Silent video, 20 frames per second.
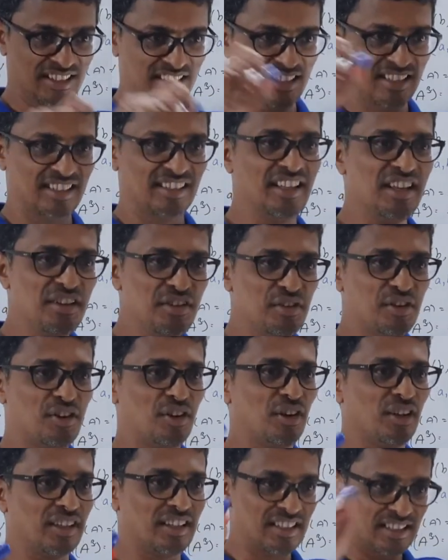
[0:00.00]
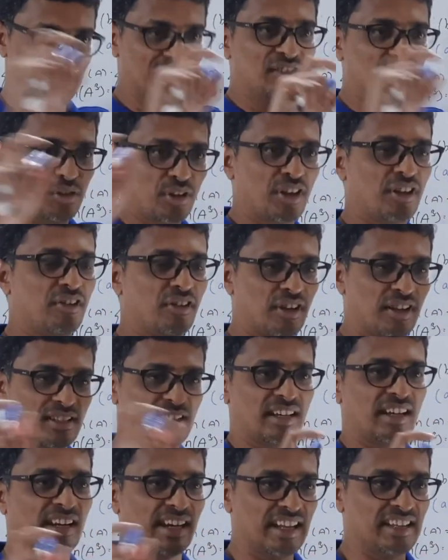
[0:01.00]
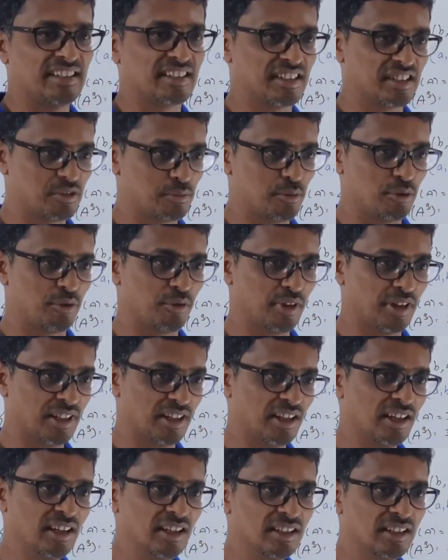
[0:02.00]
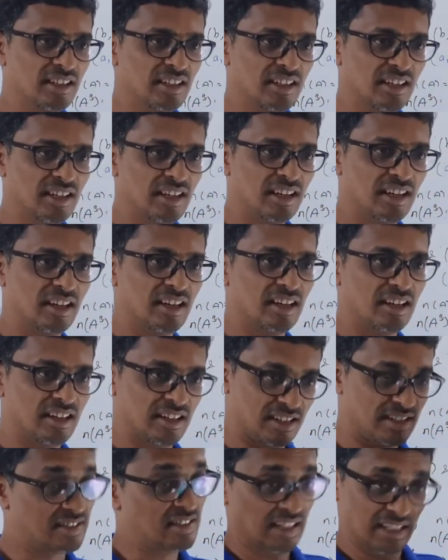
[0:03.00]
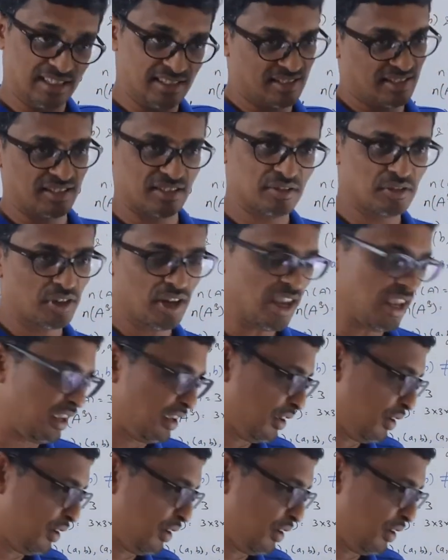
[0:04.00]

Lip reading: then you call this is what you call as the relations between the sets. Okay.